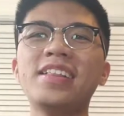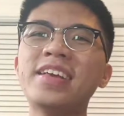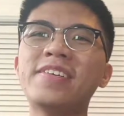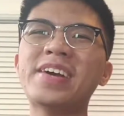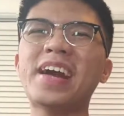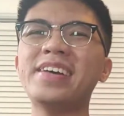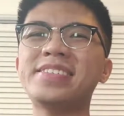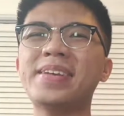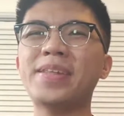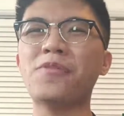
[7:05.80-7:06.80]
they kind of
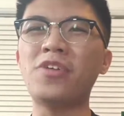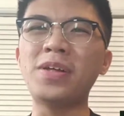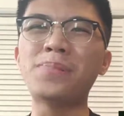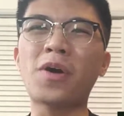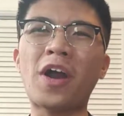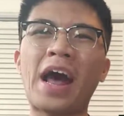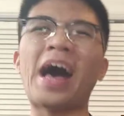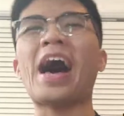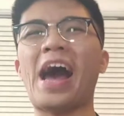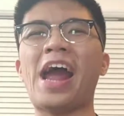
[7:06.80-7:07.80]
set the really bar
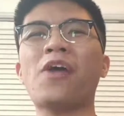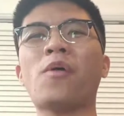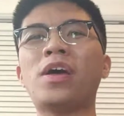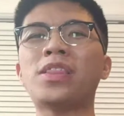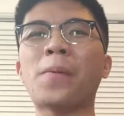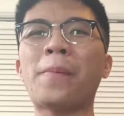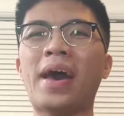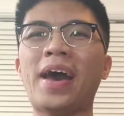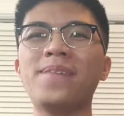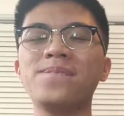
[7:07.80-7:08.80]
high right at the
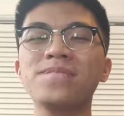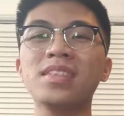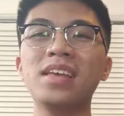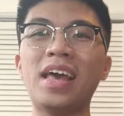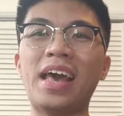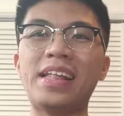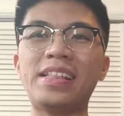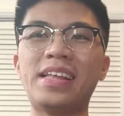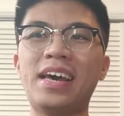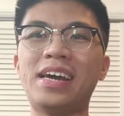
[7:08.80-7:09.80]
bat,
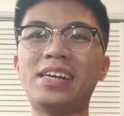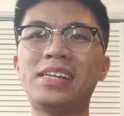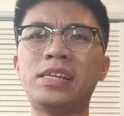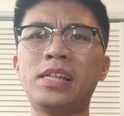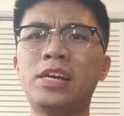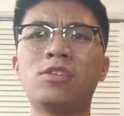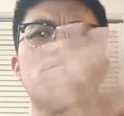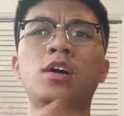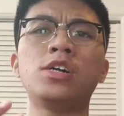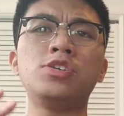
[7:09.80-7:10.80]
and then later
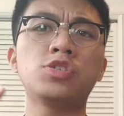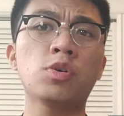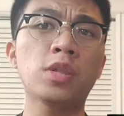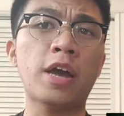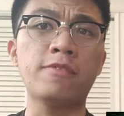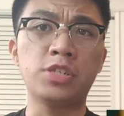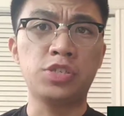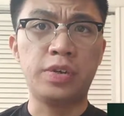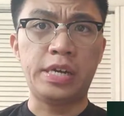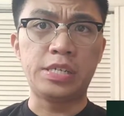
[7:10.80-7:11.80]
on you showed Life is
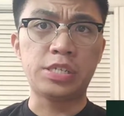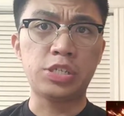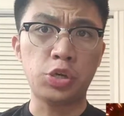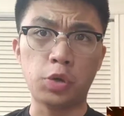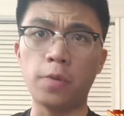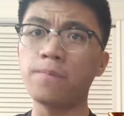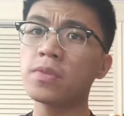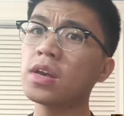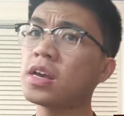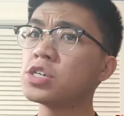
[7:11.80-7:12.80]
Strange 2.
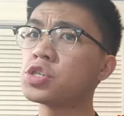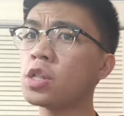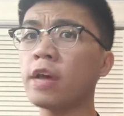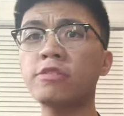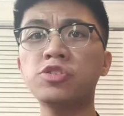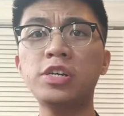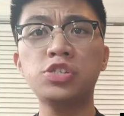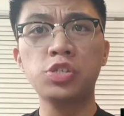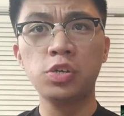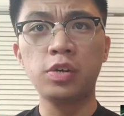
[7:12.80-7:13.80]
Sure, Life is
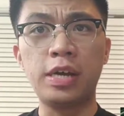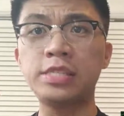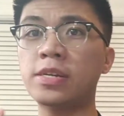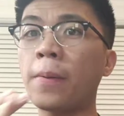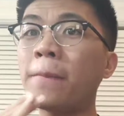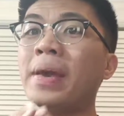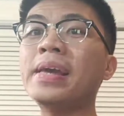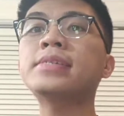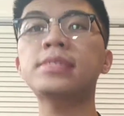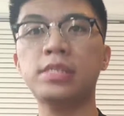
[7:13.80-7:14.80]
Strange 2 is an
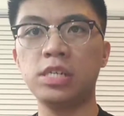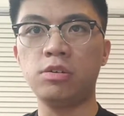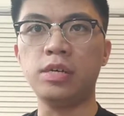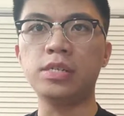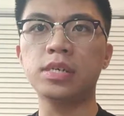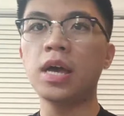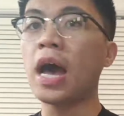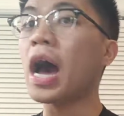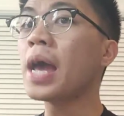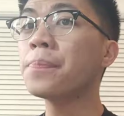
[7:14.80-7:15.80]
amazing series.
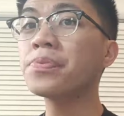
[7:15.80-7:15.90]
I